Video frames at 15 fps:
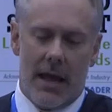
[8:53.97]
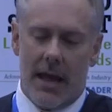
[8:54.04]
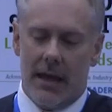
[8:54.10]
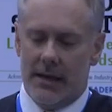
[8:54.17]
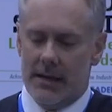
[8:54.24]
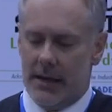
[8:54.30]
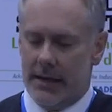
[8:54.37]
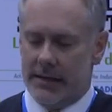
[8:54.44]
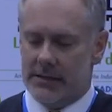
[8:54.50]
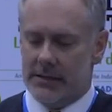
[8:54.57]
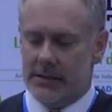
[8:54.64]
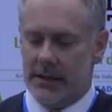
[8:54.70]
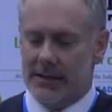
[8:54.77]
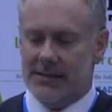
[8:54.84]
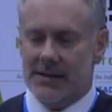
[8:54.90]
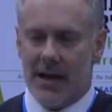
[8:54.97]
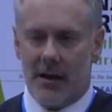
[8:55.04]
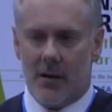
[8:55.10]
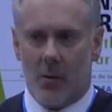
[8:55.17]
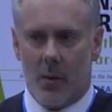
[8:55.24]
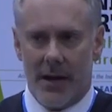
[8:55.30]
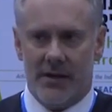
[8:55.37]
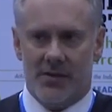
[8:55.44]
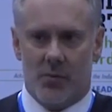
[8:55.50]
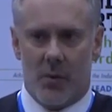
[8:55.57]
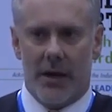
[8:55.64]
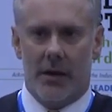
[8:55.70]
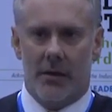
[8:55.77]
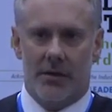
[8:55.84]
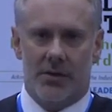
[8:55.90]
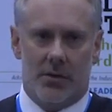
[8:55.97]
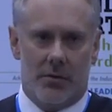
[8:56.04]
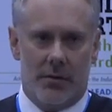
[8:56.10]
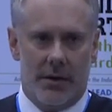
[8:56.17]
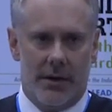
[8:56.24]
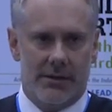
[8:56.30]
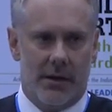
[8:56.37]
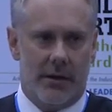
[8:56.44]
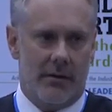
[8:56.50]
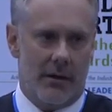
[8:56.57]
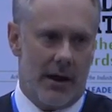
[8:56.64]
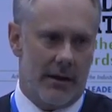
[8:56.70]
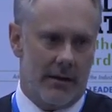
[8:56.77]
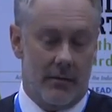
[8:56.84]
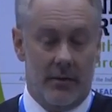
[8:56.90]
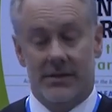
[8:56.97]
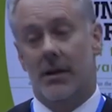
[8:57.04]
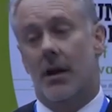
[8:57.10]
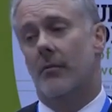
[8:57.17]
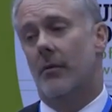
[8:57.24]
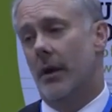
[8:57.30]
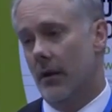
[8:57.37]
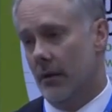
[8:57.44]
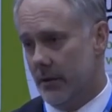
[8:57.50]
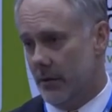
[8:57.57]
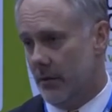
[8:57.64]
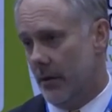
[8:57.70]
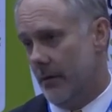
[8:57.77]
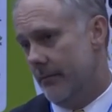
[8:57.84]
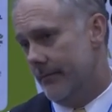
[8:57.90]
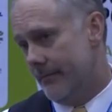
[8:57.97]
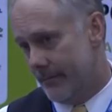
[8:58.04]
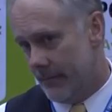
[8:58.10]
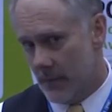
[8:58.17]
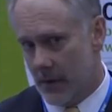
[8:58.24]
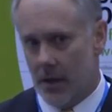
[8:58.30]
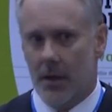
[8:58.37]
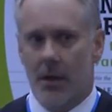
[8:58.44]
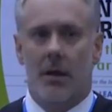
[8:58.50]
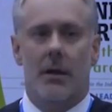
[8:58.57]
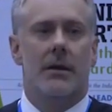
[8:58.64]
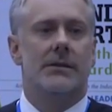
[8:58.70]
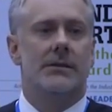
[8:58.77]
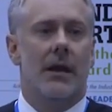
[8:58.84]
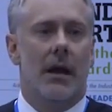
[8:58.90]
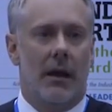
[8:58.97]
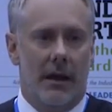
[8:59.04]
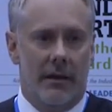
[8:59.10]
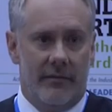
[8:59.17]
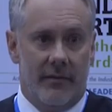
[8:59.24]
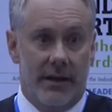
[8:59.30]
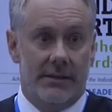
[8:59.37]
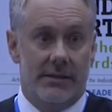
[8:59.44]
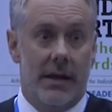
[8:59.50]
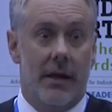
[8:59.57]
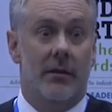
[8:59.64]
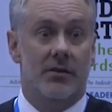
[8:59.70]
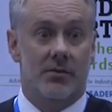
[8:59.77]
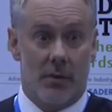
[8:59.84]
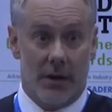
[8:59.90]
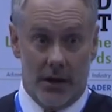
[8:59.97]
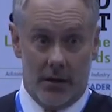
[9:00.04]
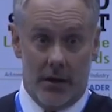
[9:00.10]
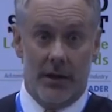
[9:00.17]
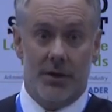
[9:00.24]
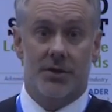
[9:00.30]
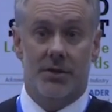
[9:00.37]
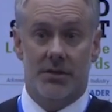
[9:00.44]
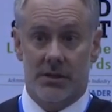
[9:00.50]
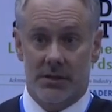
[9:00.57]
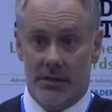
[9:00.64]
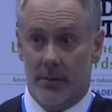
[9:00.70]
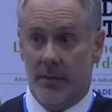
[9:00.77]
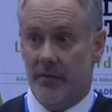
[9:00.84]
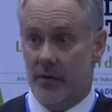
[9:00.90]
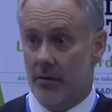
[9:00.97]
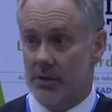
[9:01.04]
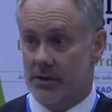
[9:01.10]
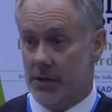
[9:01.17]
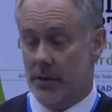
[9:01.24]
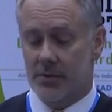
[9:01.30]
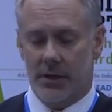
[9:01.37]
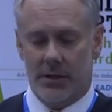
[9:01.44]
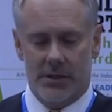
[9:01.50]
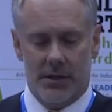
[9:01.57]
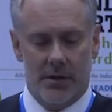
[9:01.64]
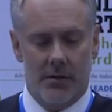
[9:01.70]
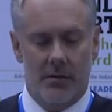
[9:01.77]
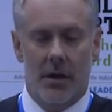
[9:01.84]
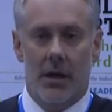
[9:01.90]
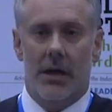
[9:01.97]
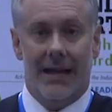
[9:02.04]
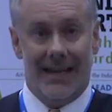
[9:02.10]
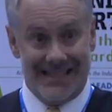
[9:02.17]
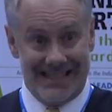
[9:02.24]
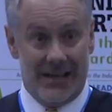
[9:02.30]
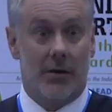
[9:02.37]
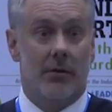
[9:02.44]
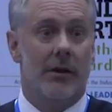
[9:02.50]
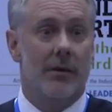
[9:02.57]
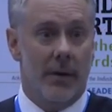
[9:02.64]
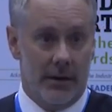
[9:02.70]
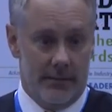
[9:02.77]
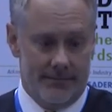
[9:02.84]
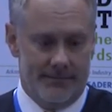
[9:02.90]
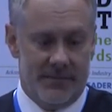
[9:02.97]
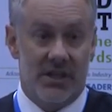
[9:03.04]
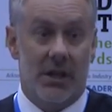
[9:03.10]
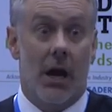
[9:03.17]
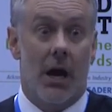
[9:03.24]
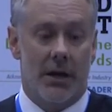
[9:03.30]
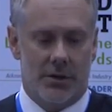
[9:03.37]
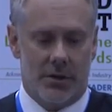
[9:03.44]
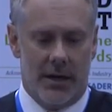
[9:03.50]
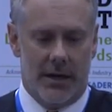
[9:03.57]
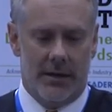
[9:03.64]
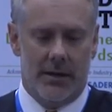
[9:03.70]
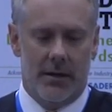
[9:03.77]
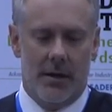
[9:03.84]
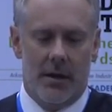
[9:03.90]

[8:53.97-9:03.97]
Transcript: And it's not quite as regulatory as other, well, it's not regulatory. It's not like flight standards regulations that some of you are subject to. It's an agreement. It's a contract.